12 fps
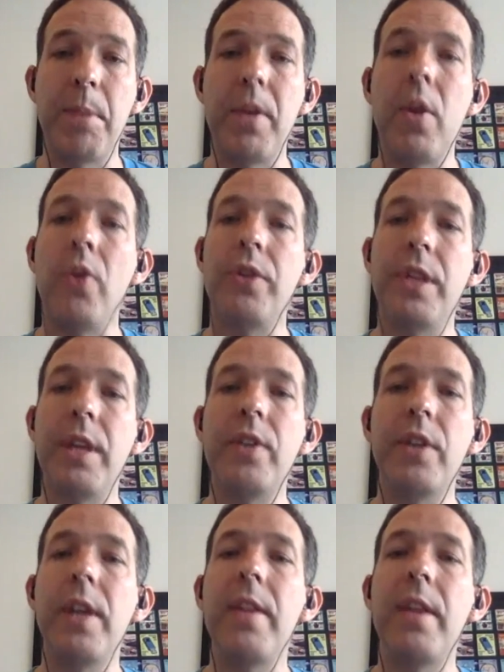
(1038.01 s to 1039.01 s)
but not to the
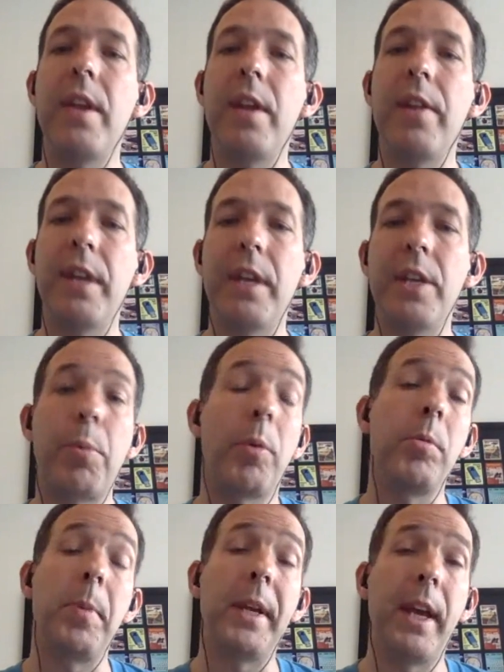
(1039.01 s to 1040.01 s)
extent that I think it's
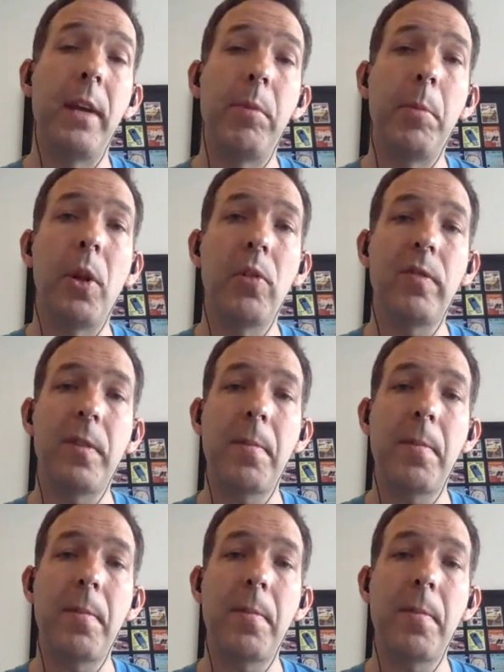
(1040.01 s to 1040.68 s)
probably capable of.